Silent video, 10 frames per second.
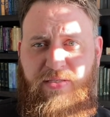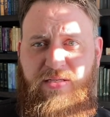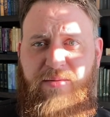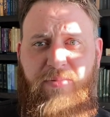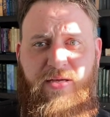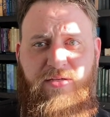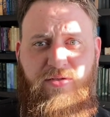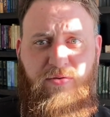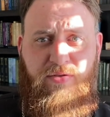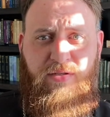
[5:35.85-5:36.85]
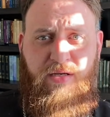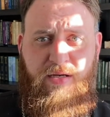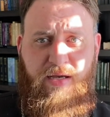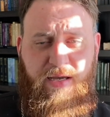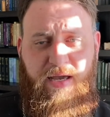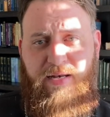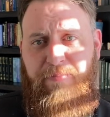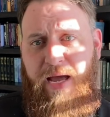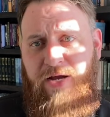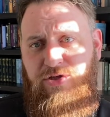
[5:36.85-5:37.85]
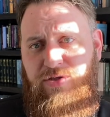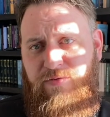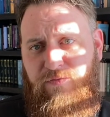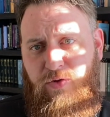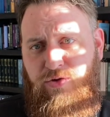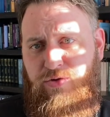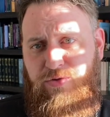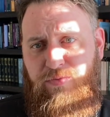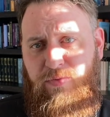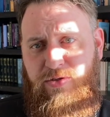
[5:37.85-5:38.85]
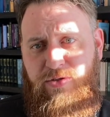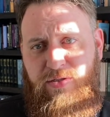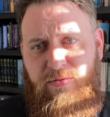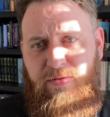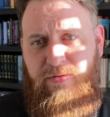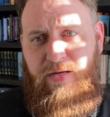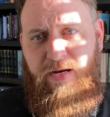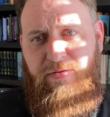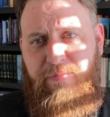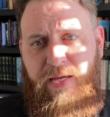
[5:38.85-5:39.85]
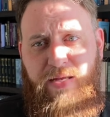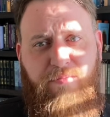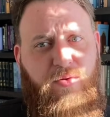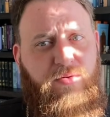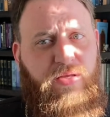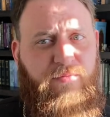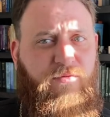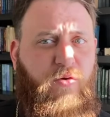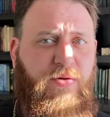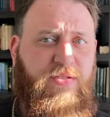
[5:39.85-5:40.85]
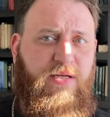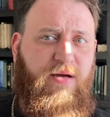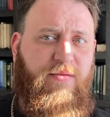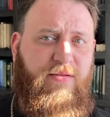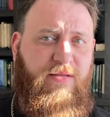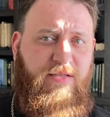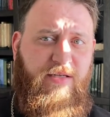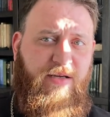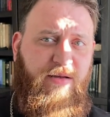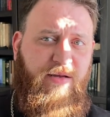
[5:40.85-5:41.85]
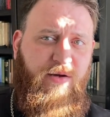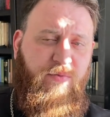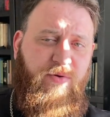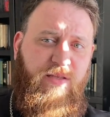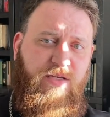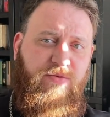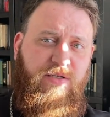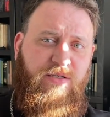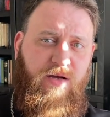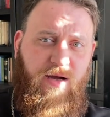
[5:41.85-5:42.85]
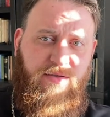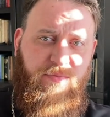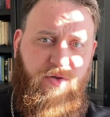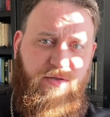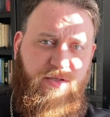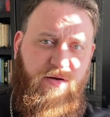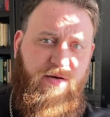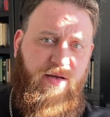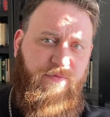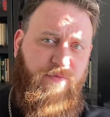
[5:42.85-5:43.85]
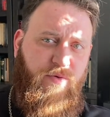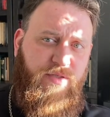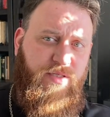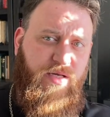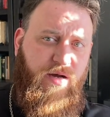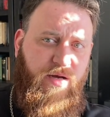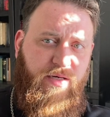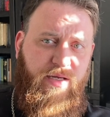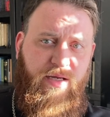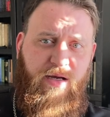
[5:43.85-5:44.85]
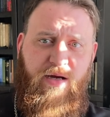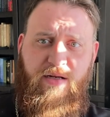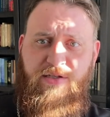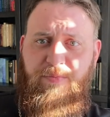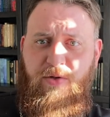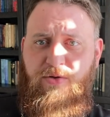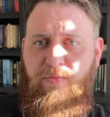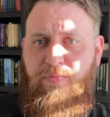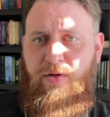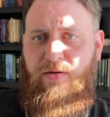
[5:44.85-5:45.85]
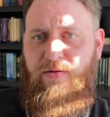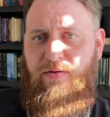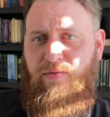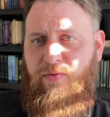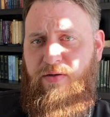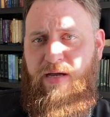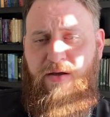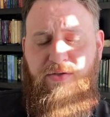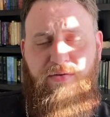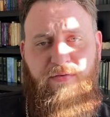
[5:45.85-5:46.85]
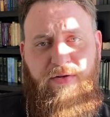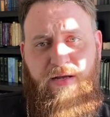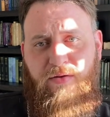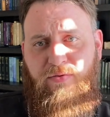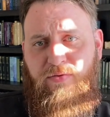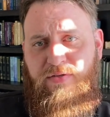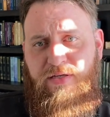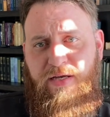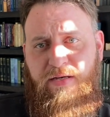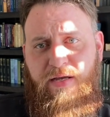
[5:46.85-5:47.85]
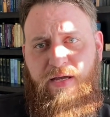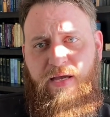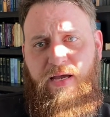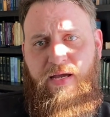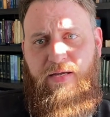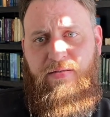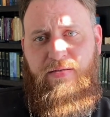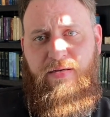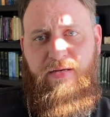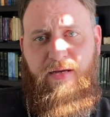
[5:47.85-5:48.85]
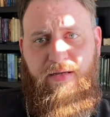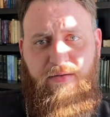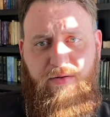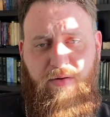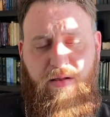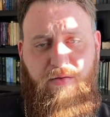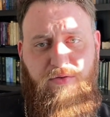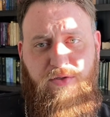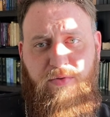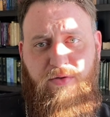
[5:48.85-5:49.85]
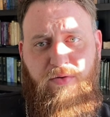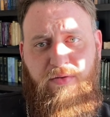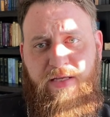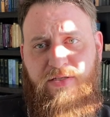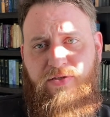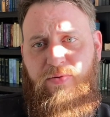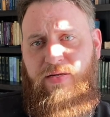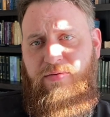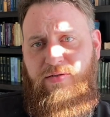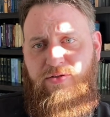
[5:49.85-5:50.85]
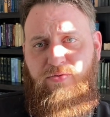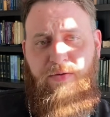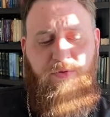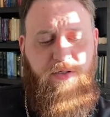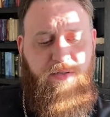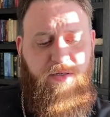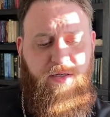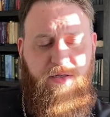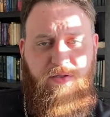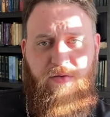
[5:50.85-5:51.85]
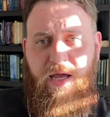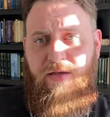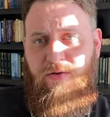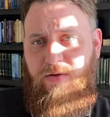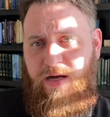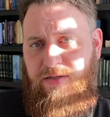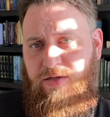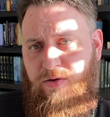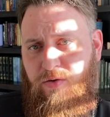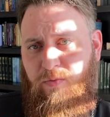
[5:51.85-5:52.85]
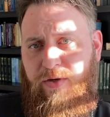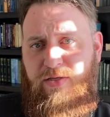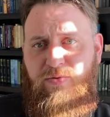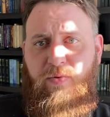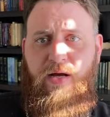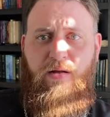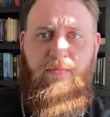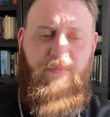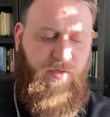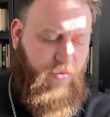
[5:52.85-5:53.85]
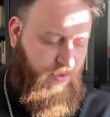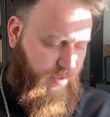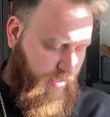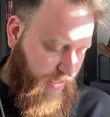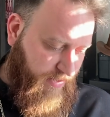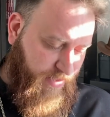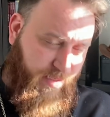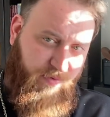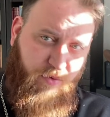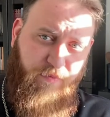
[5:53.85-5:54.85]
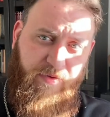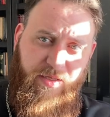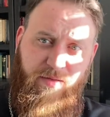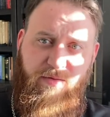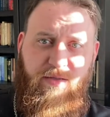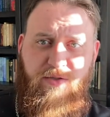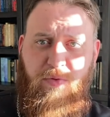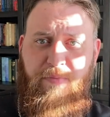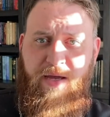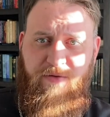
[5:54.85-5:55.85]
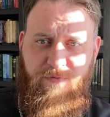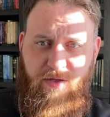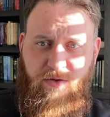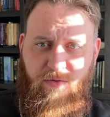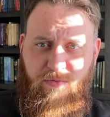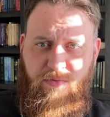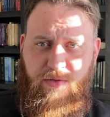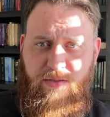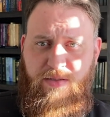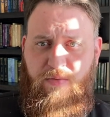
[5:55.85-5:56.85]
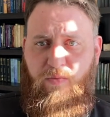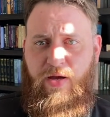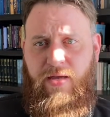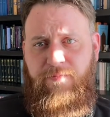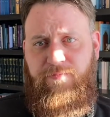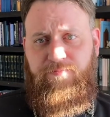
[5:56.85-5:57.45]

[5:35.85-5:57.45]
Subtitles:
As St. Paisios, again, in Passions and Virtues, which is kind of the main book that I'm focusing on with each of these talks, I'm going to start kind of focusing on a spiritual book or a counsel of an elder or saint. And, I'll also include links to it in the description so that you guys can go and read as well. And hopefully this will benefit you in some way.